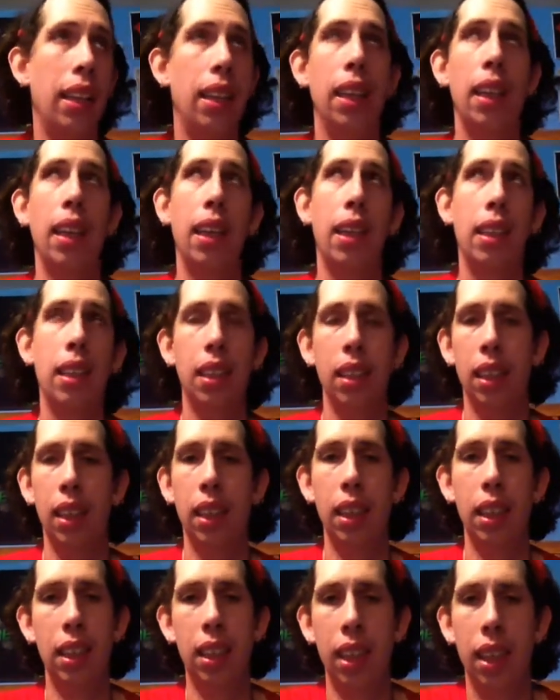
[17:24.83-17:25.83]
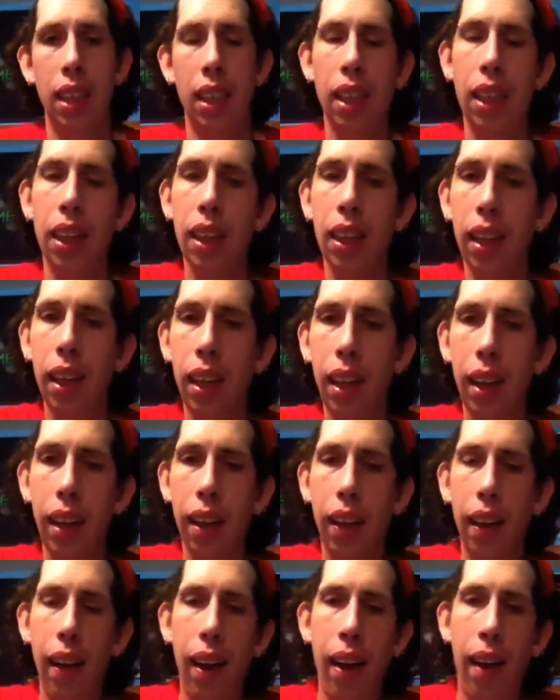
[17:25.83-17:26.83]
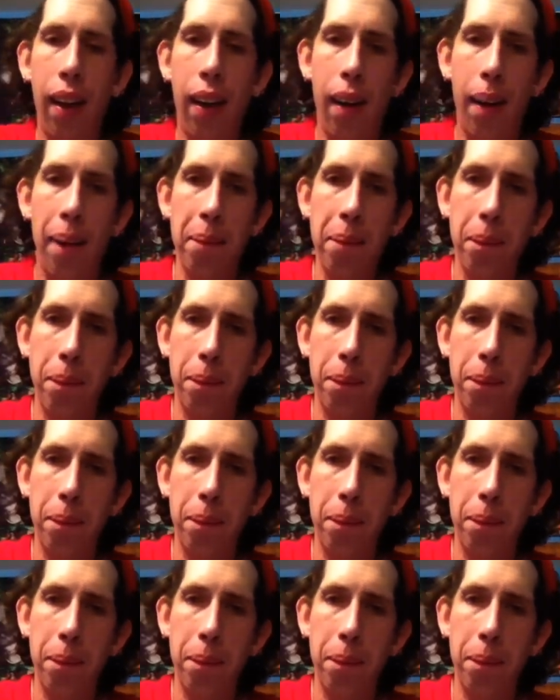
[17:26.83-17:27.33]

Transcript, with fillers: this, this. Um,